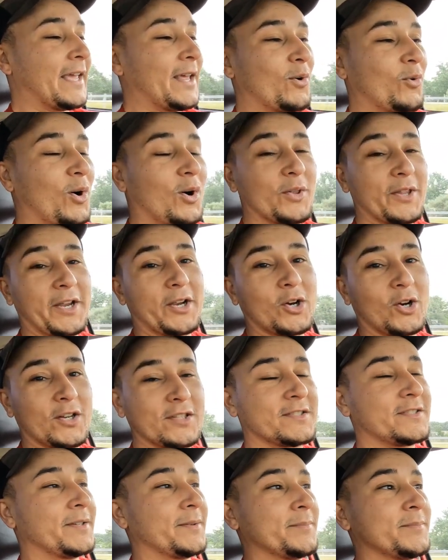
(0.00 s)
it'll only
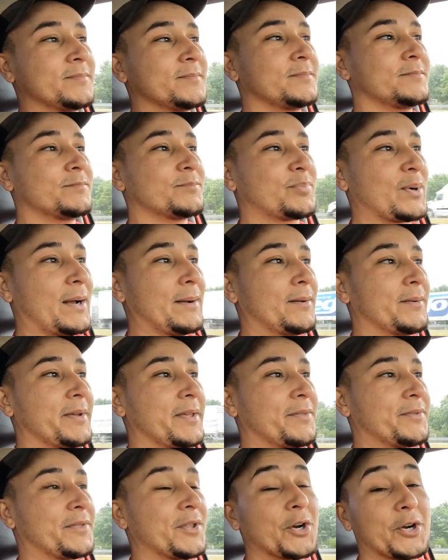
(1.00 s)
cost him
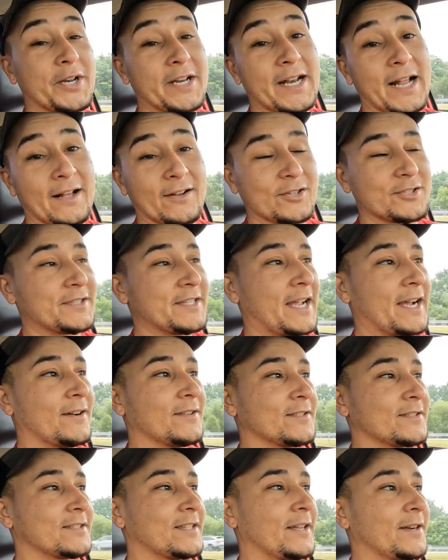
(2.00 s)
probably $30
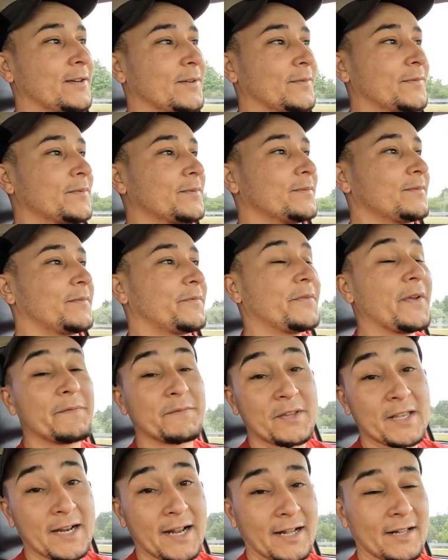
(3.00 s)
now instead of
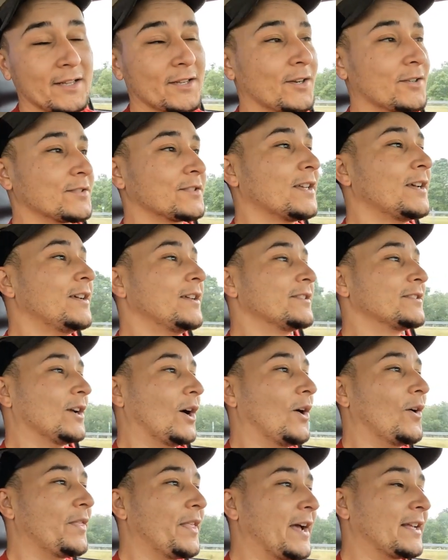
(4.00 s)
$50. So
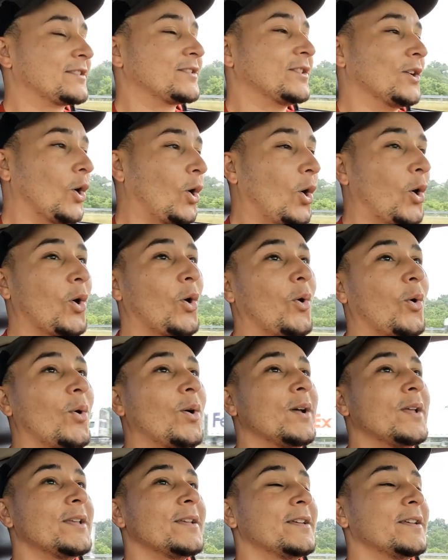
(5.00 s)
that's the whole
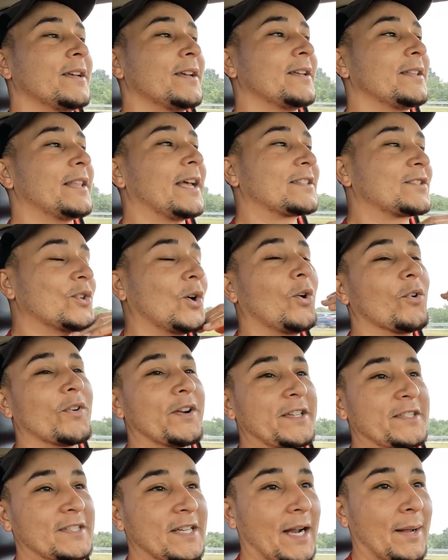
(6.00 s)

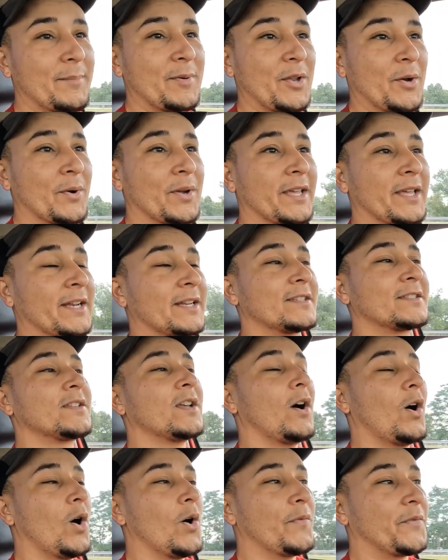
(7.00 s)
reason I'm doing it, is
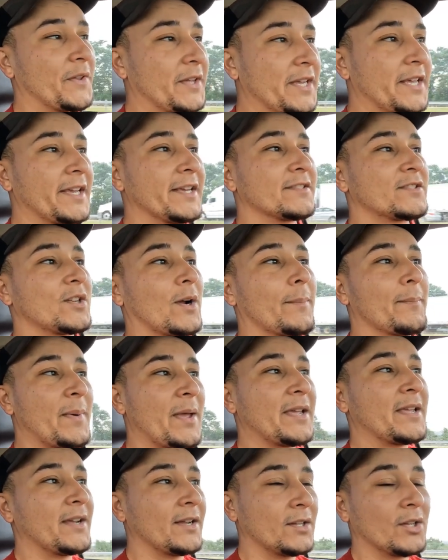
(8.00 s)
hopefully he can start
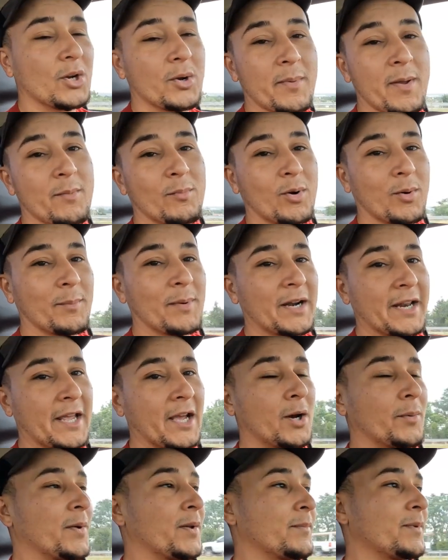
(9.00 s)
making a little bit more money
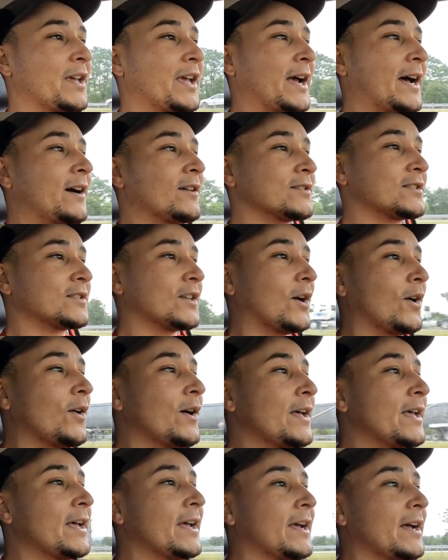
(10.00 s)
helping me out. So
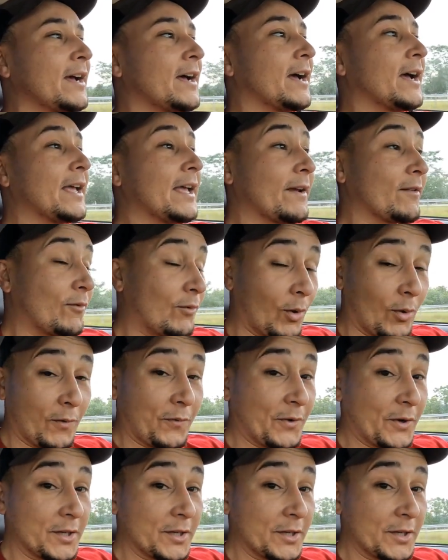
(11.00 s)
roll the